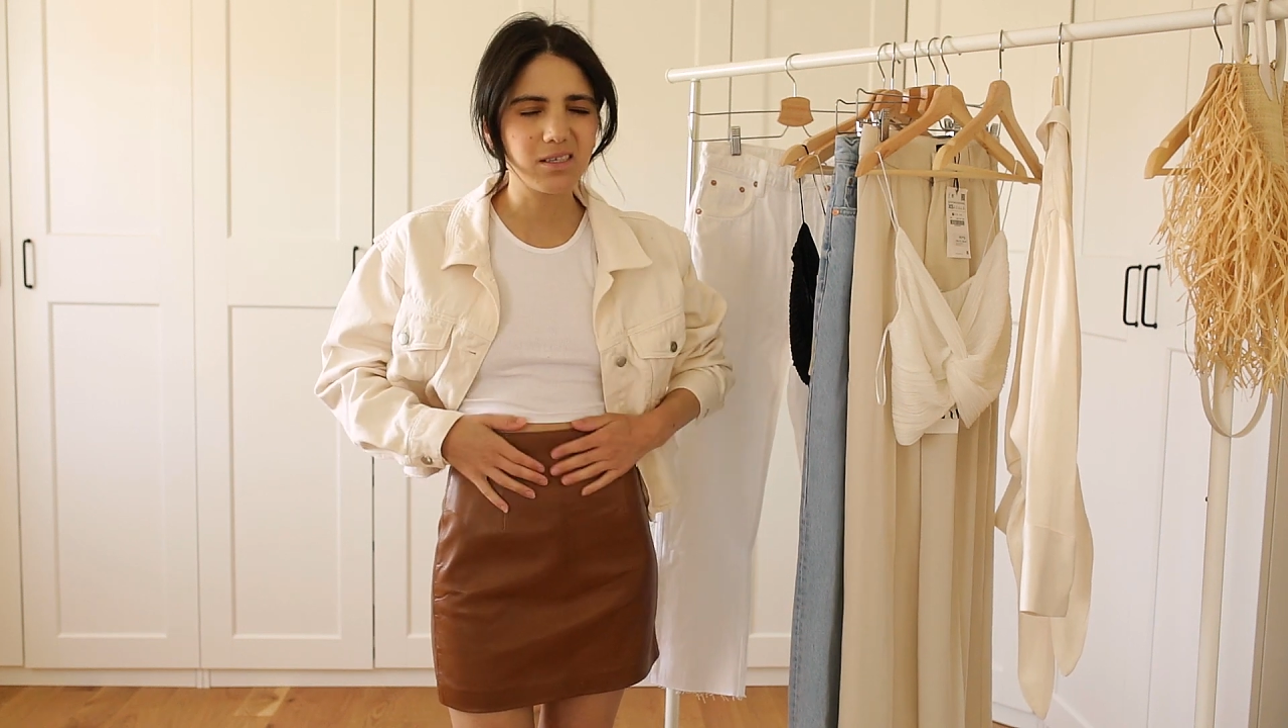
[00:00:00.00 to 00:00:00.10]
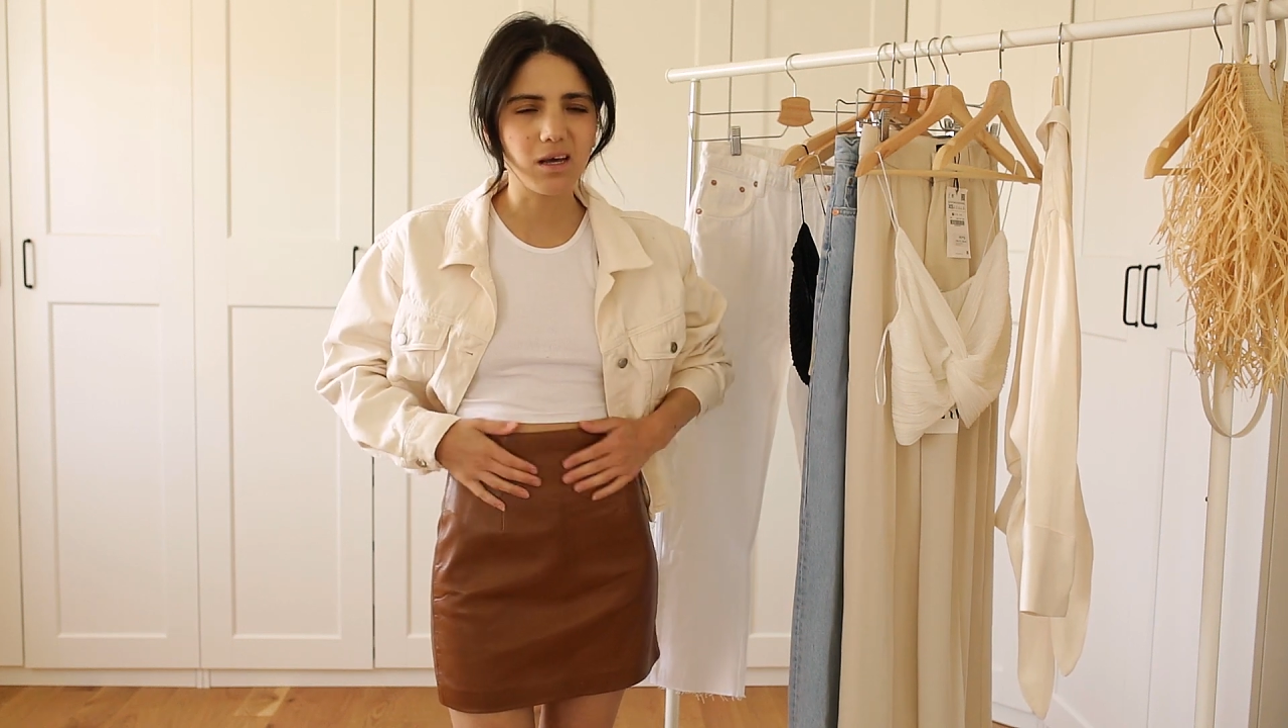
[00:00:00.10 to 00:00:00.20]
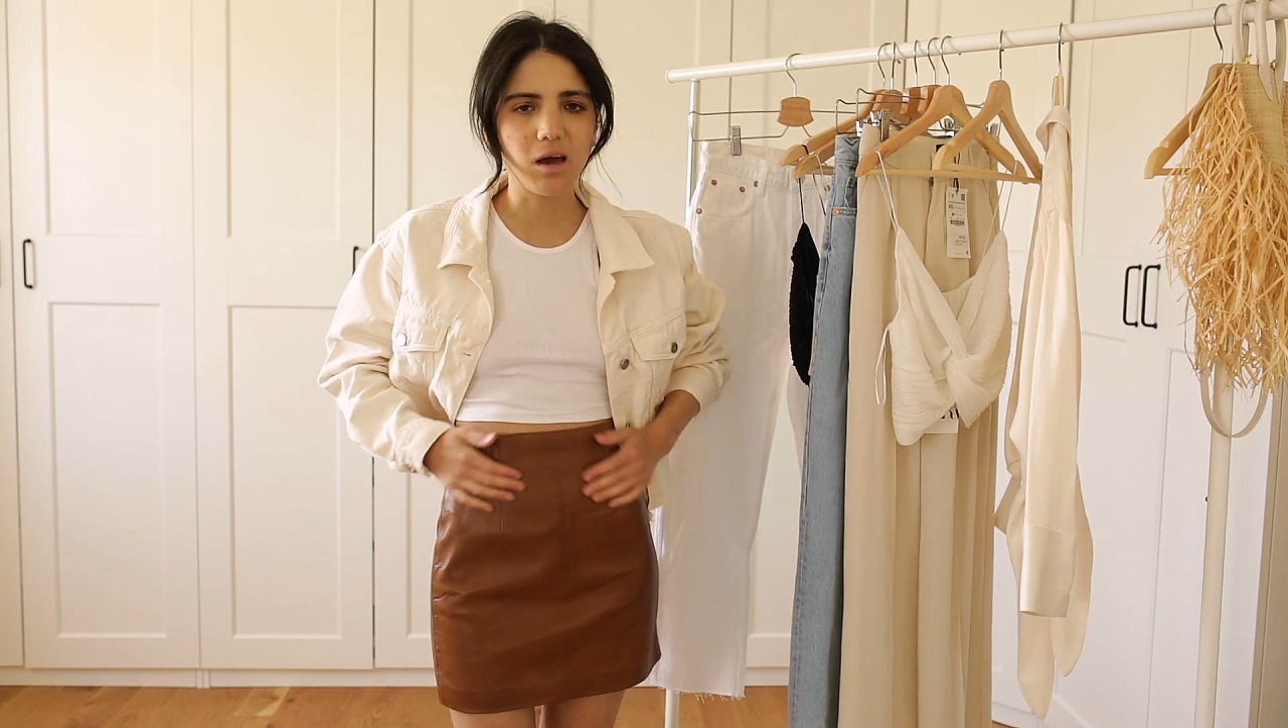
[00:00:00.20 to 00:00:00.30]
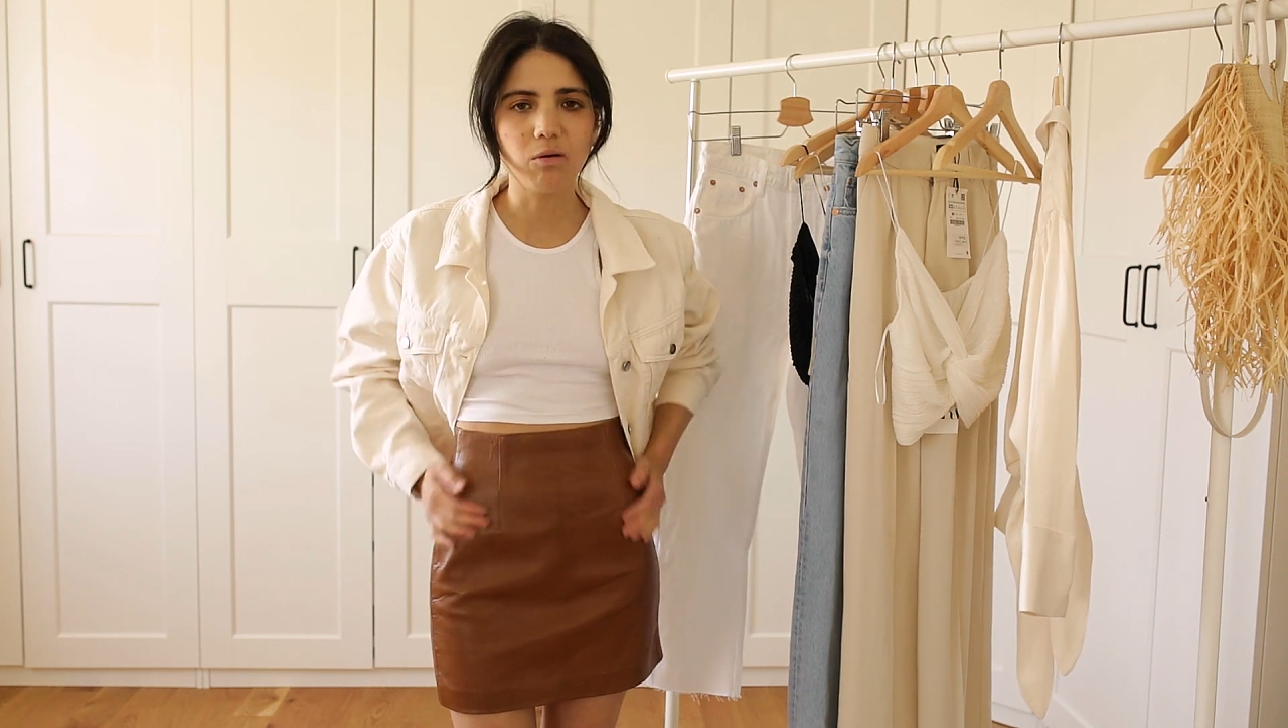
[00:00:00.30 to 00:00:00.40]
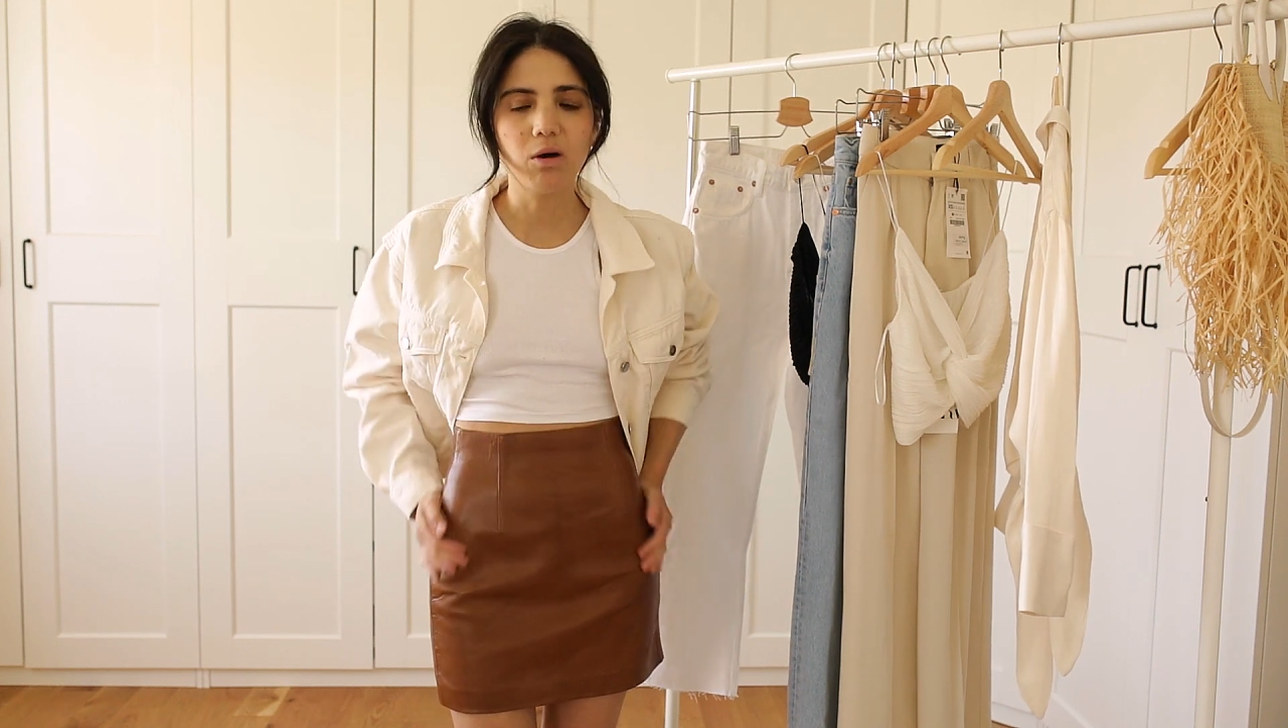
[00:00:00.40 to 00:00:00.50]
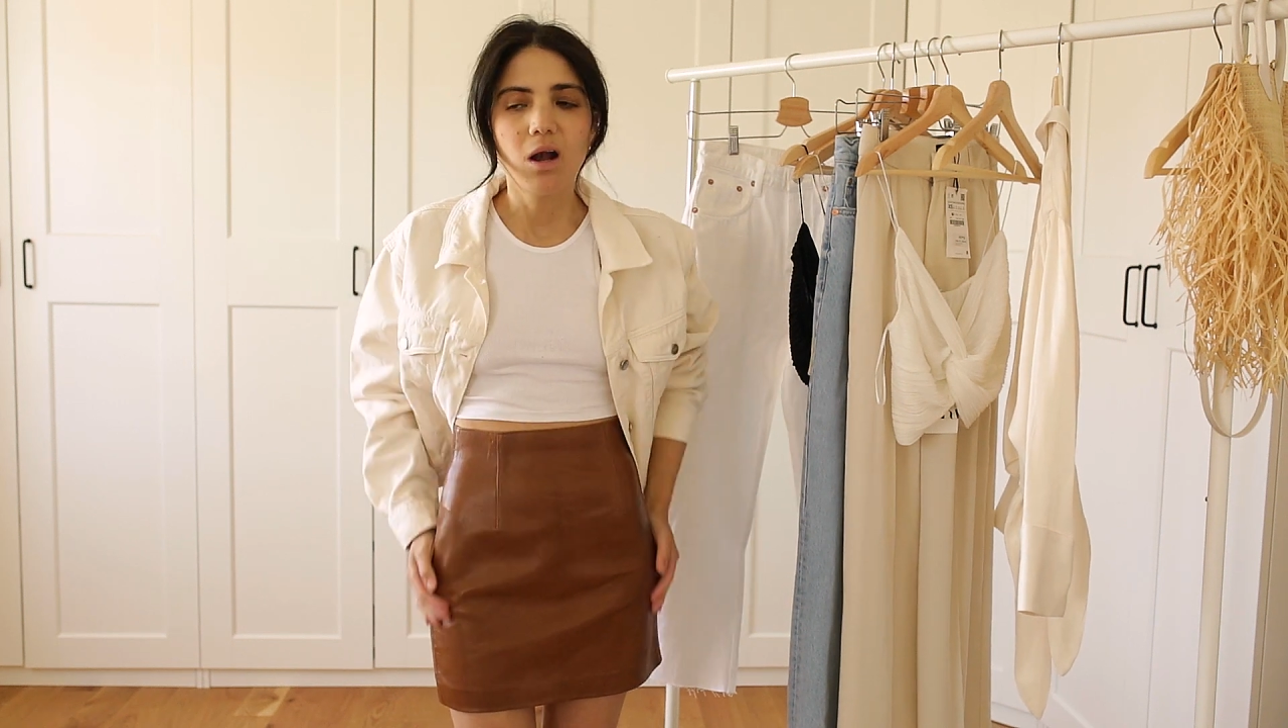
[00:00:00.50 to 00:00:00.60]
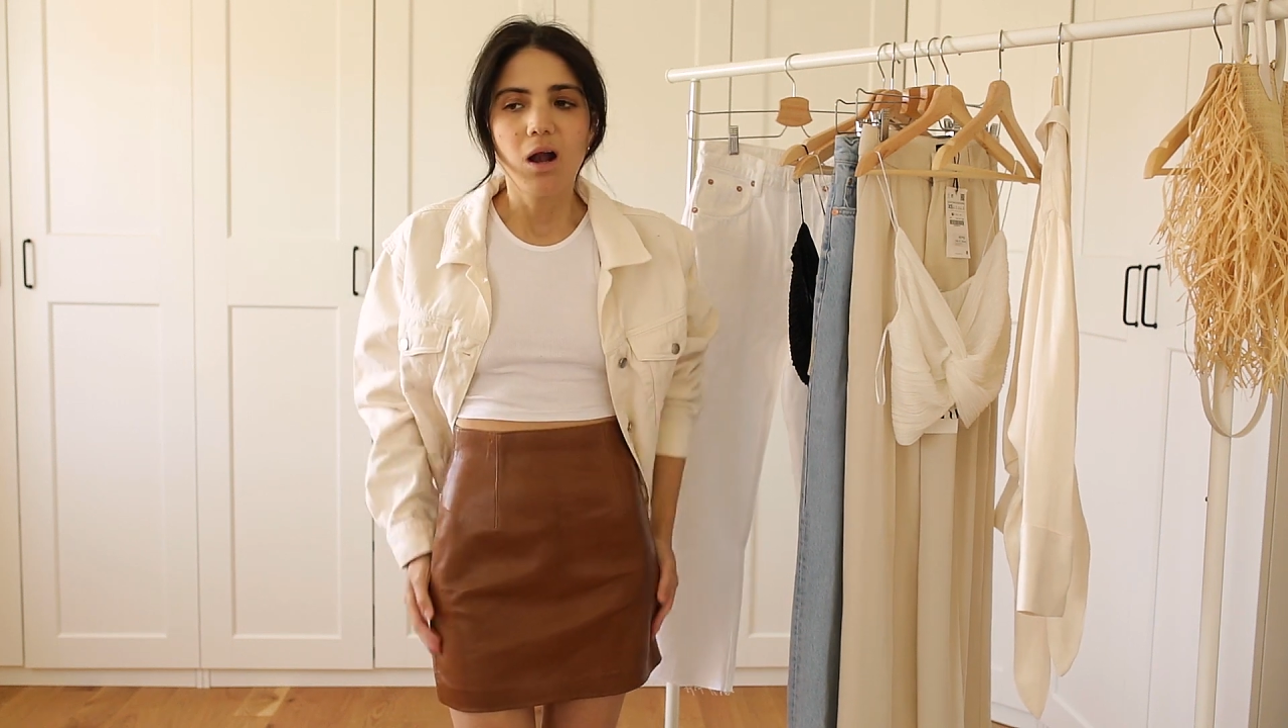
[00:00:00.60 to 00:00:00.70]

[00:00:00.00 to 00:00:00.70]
so